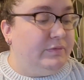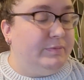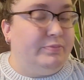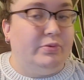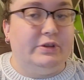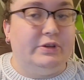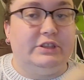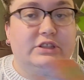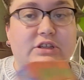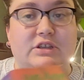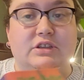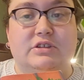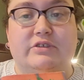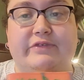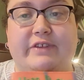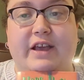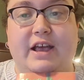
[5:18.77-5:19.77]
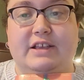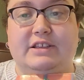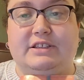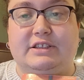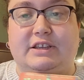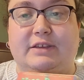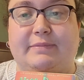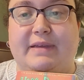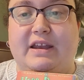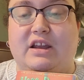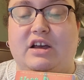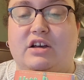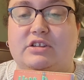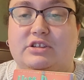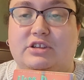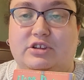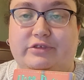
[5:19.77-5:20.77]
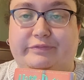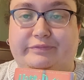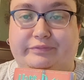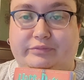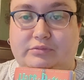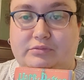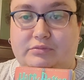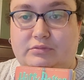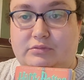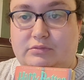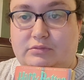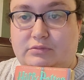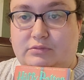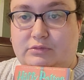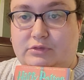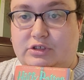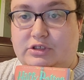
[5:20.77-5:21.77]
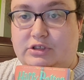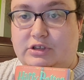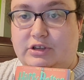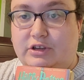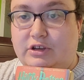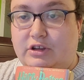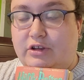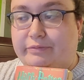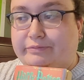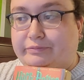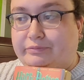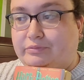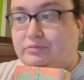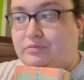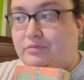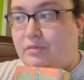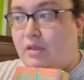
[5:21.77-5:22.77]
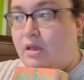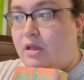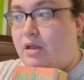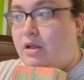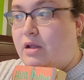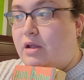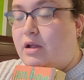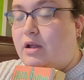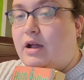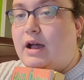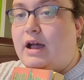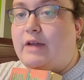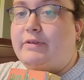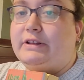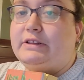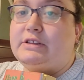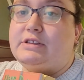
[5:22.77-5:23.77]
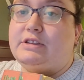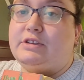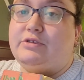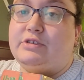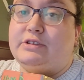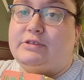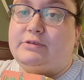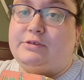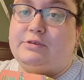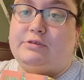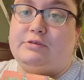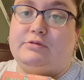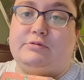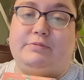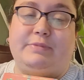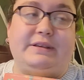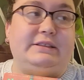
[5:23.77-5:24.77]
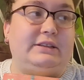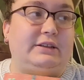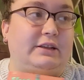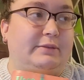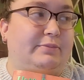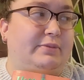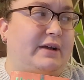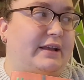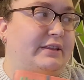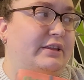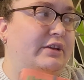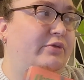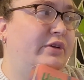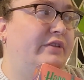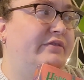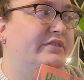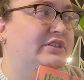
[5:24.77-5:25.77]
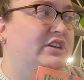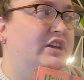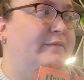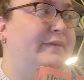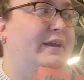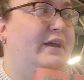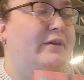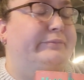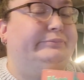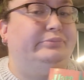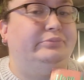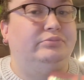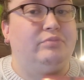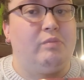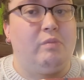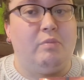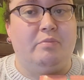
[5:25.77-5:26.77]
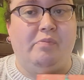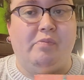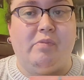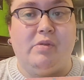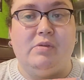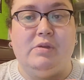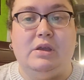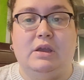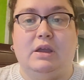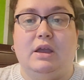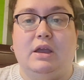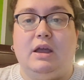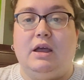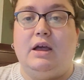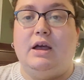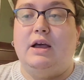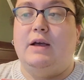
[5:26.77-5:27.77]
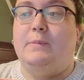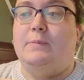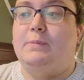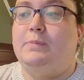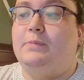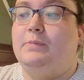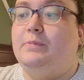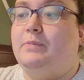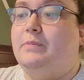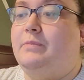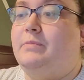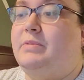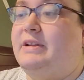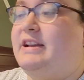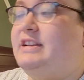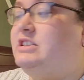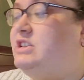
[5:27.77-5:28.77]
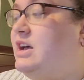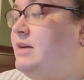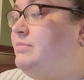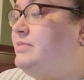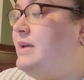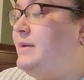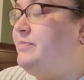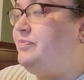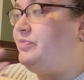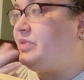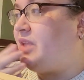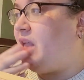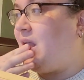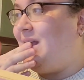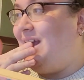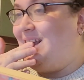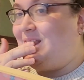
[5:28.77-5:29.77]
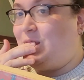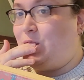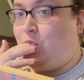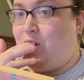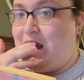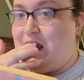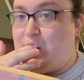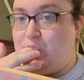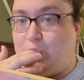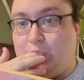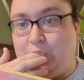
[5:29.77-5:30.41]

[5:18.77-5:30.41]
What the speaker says: Prisoner of Azkaban. Also, just so you know, I read the series basically, I think when it was coming out. But I stopped at 3